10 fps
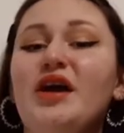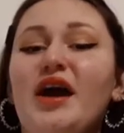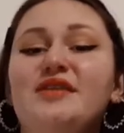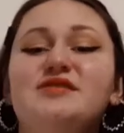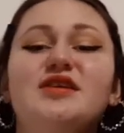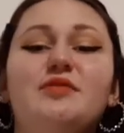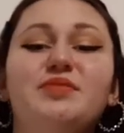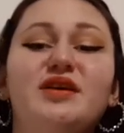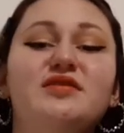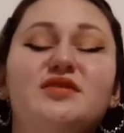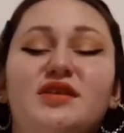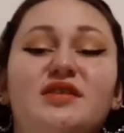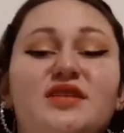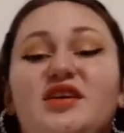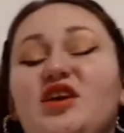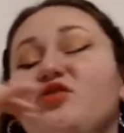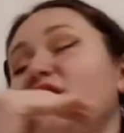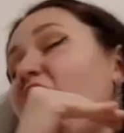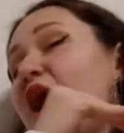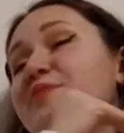and 10 being the thing that he could
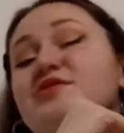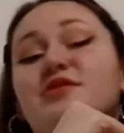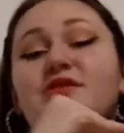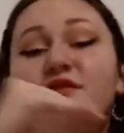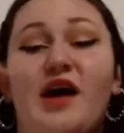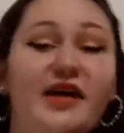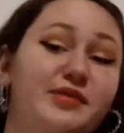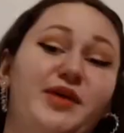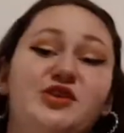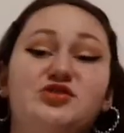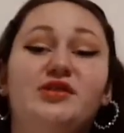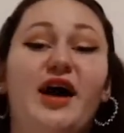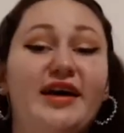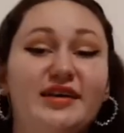absolutely not imagine